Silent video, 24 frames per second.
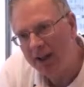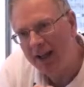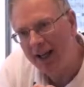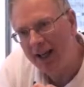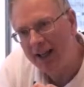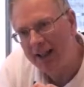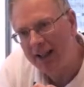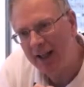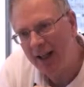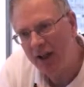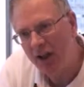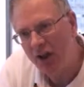the
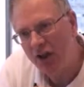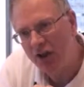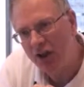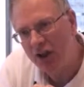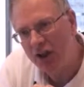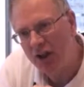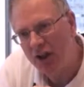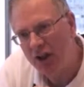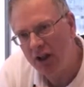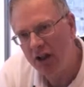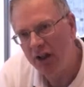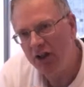
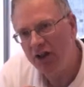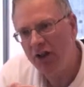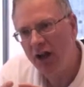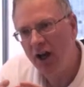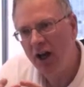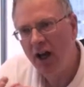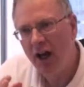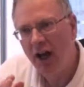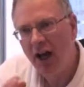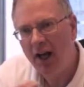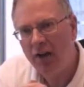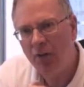technology is
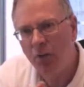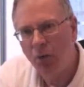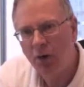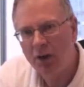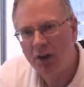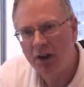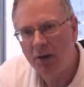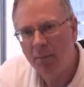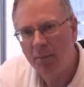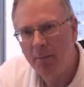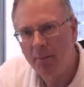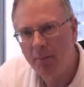and
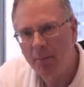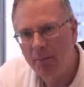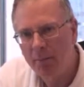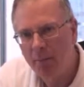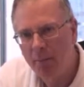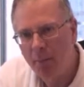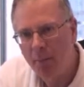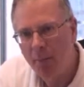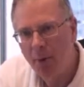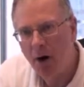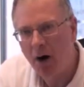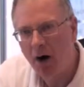what the
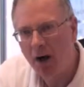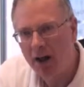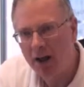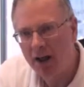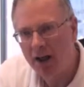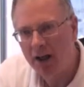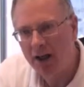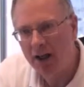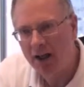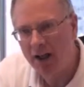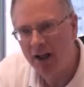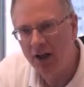
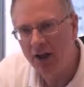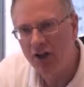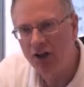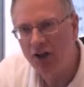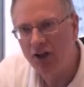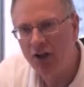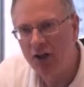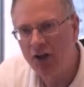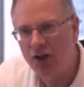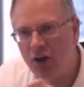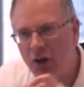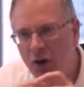market
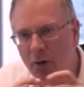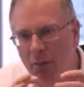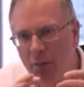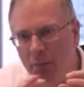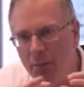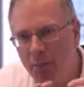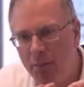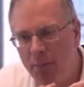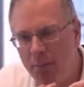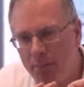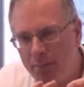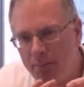is that
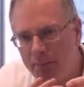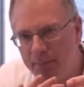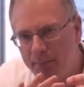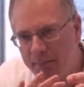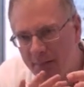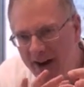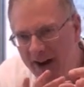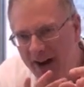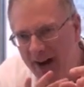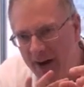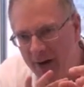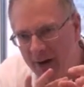your
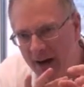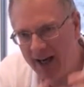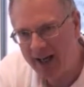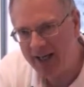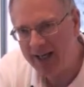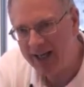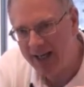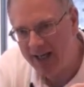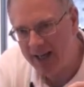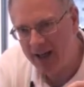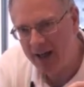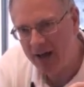
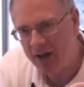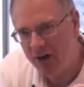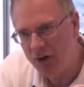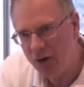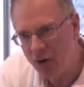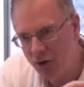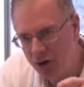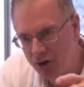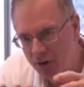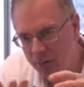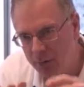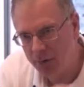idea
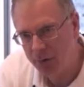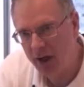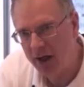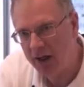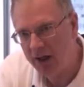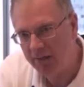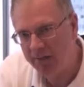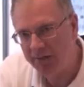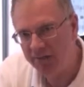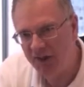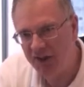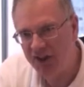or your
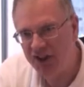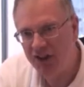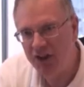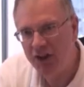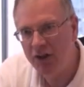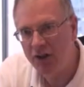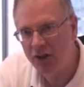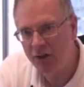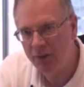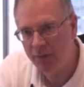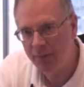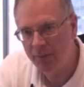product fits
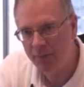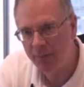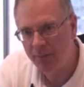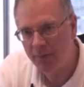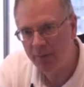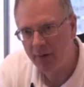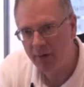into,